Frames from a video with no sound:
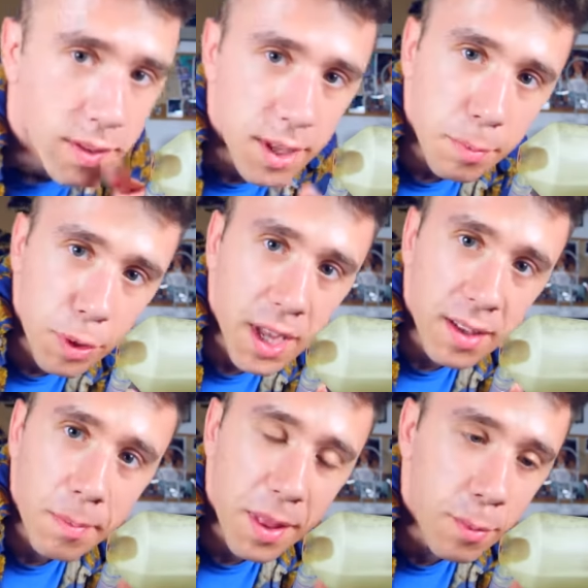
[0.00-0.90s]
where it's not
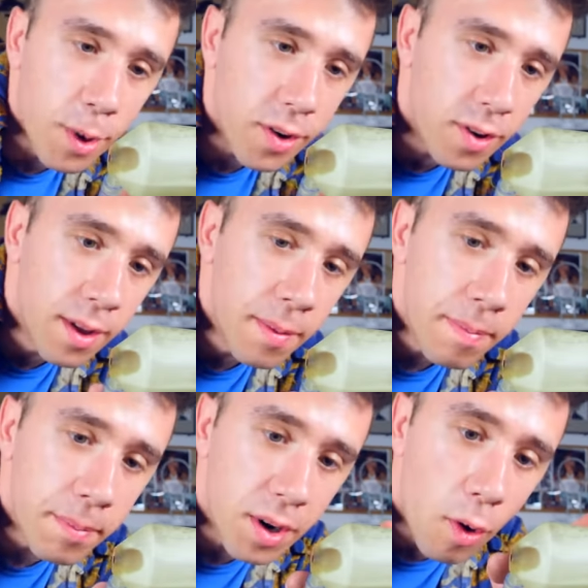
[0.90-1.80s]
protected by the water.
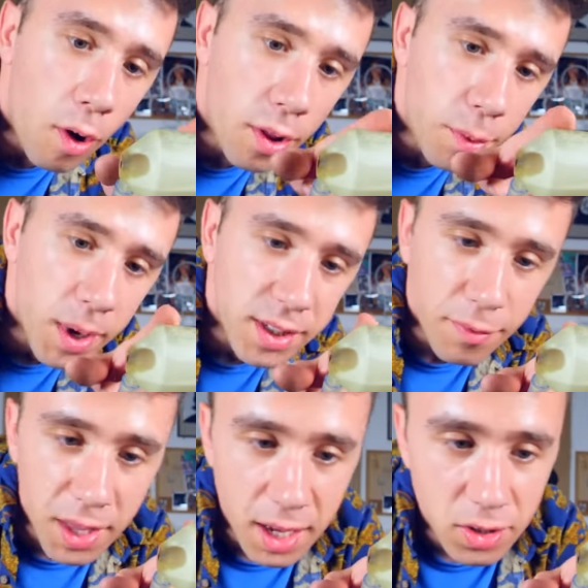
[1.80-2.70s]
But all the rest
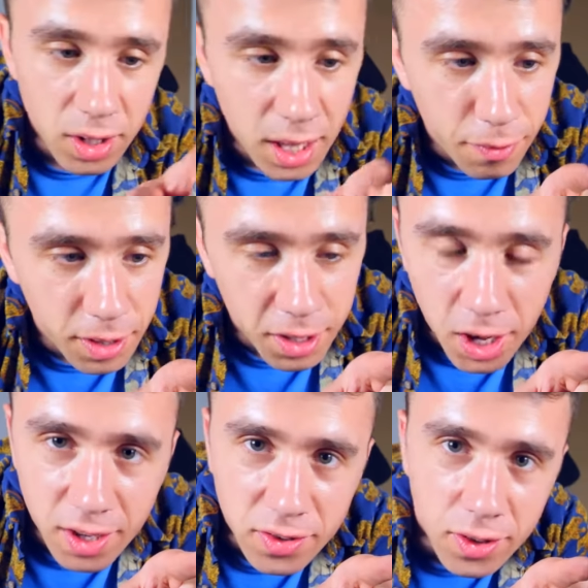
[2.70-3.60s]
of the engine, even the
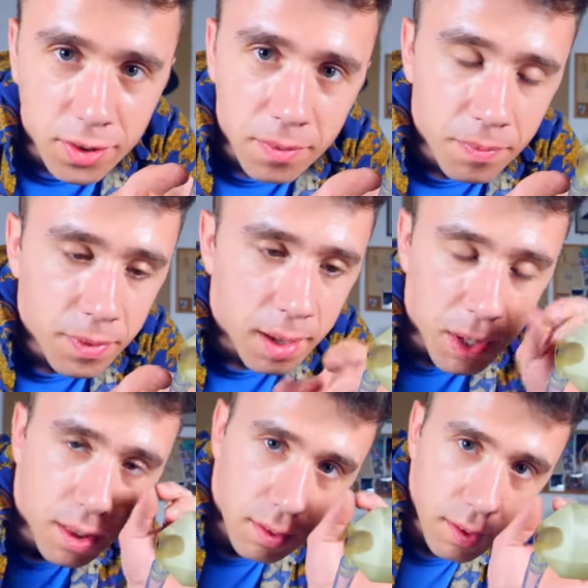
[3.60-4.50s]
nozzle,
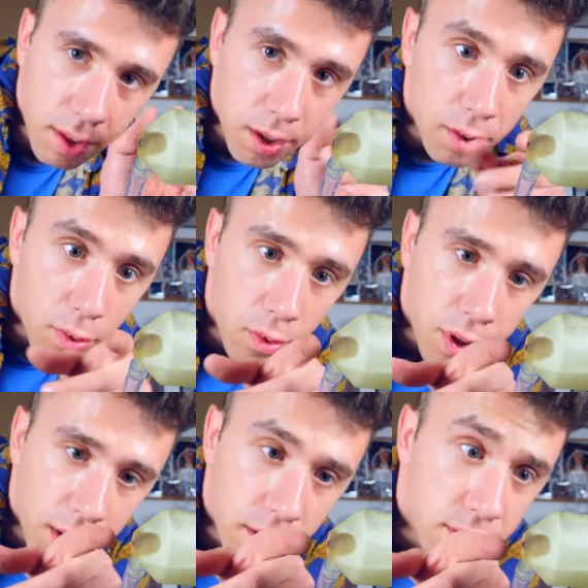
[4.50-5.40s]
I mean, the little
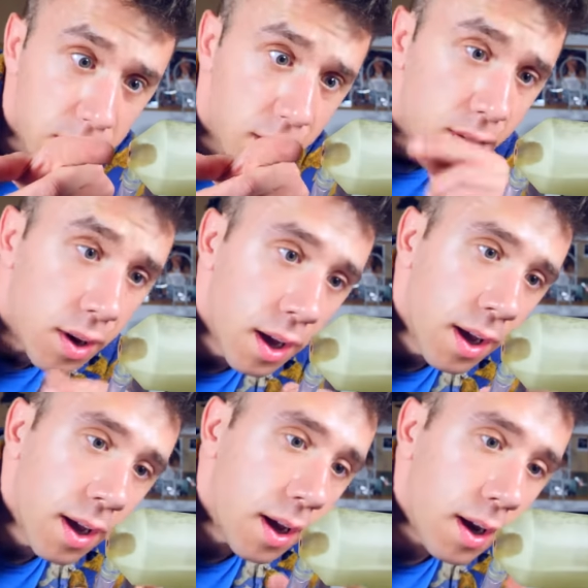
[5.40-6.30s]
hole that he's here,
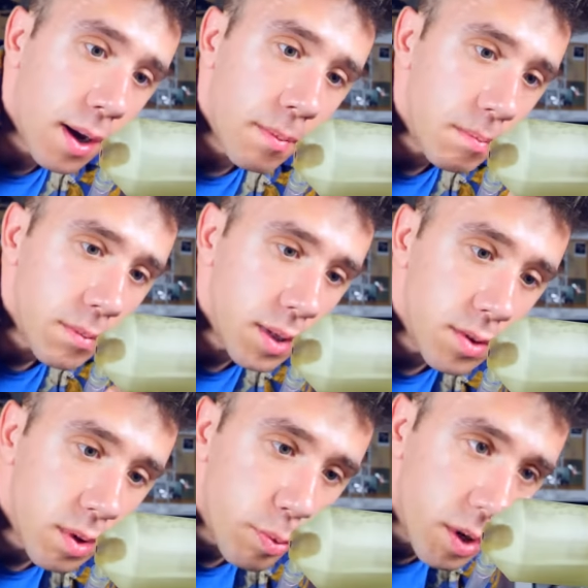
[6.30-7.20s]
um,
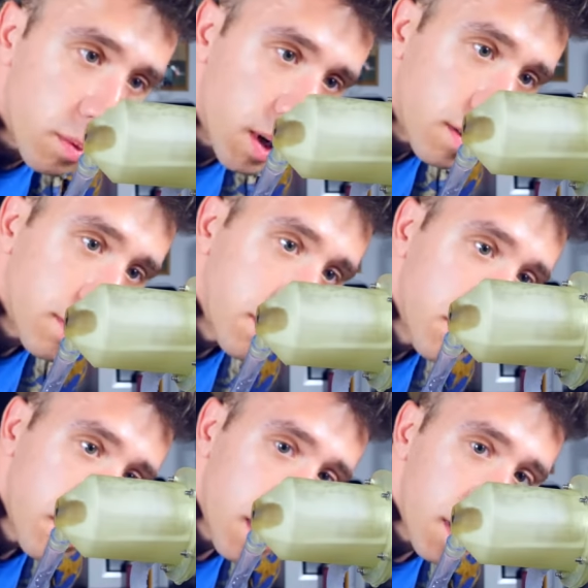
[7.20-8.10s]
is doing pretty well.
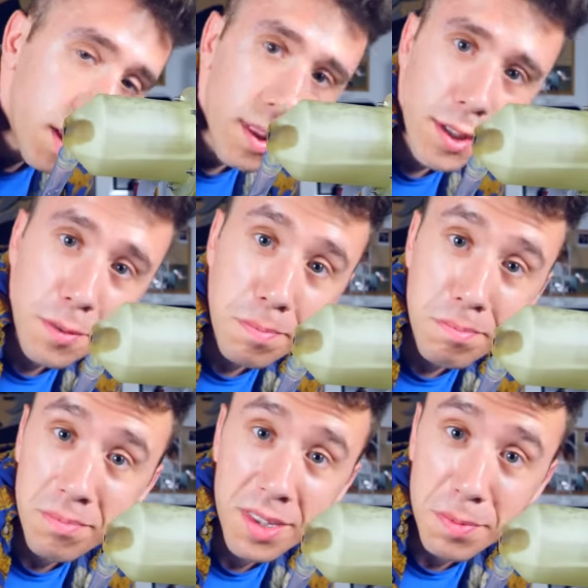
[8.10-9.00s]
I think this is
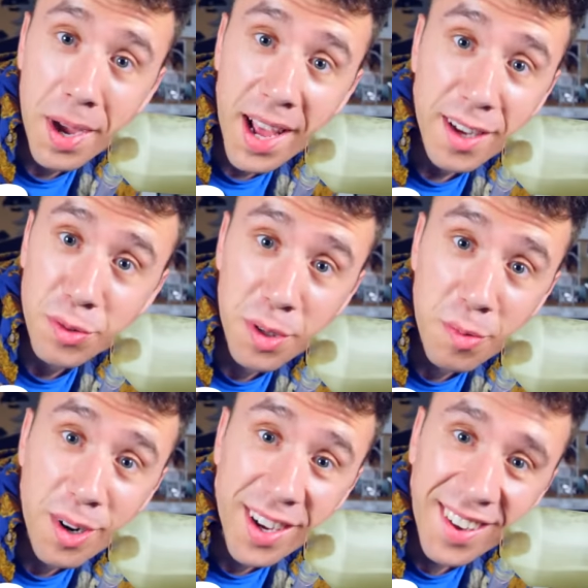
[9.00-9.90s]
this might actually
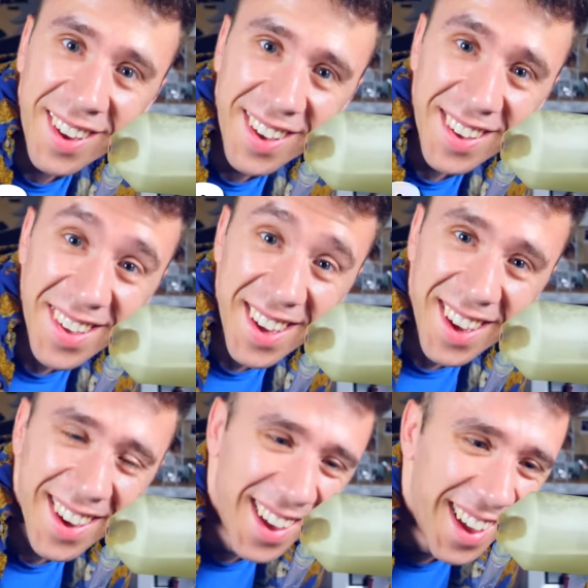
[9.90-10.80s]
work. Yeah.